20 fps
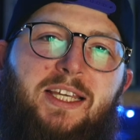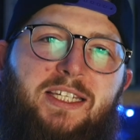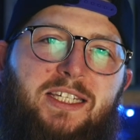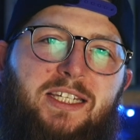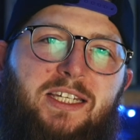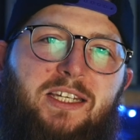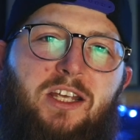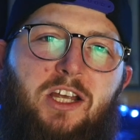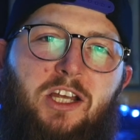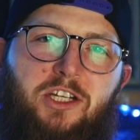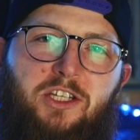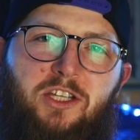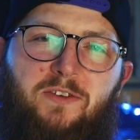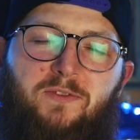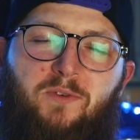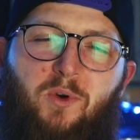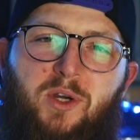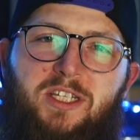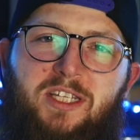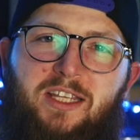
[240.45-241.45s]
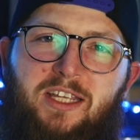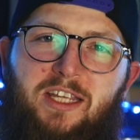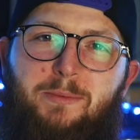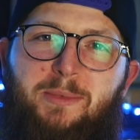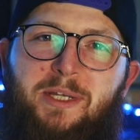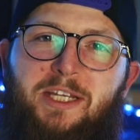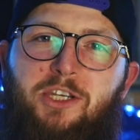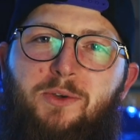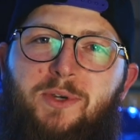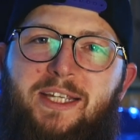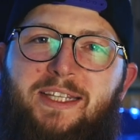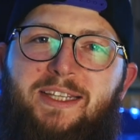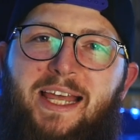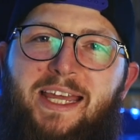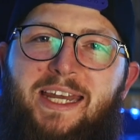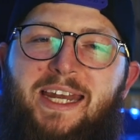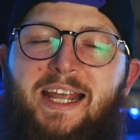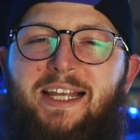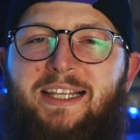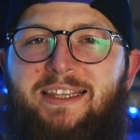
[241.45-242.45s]
listen to the voice of the enemy, and you can
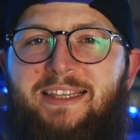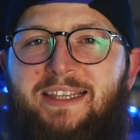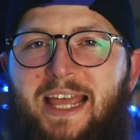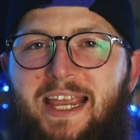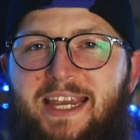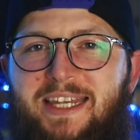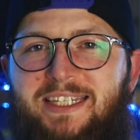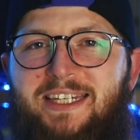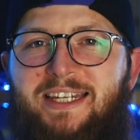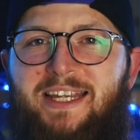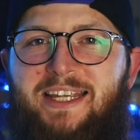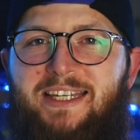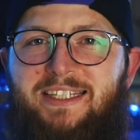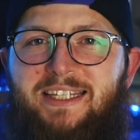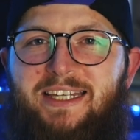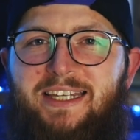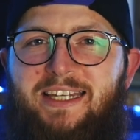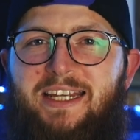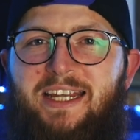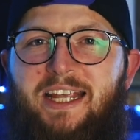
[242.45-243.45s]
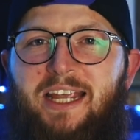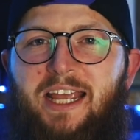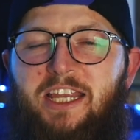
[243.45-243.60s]
let laziness and,